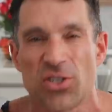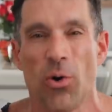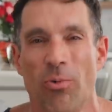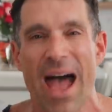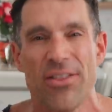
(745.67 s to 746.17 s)

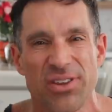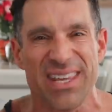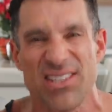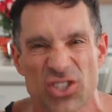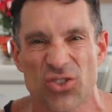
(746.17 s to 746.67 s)
So rather
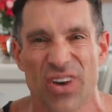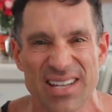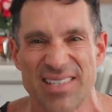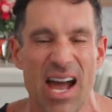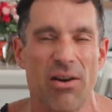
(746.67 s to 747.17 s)
than
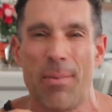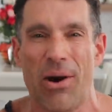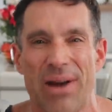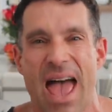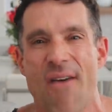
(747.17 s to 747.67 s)
stress out
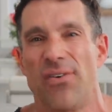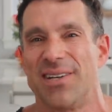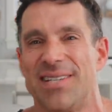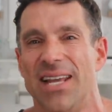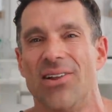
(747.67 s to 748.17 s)
about
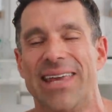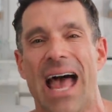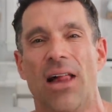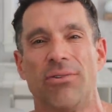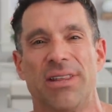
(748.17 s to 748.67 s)
every single
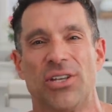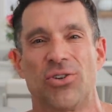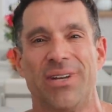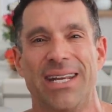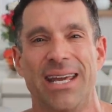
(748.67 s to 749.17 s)
calorie
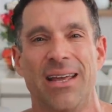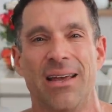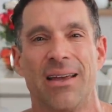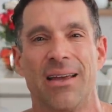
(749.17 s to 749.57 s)
that you're eating,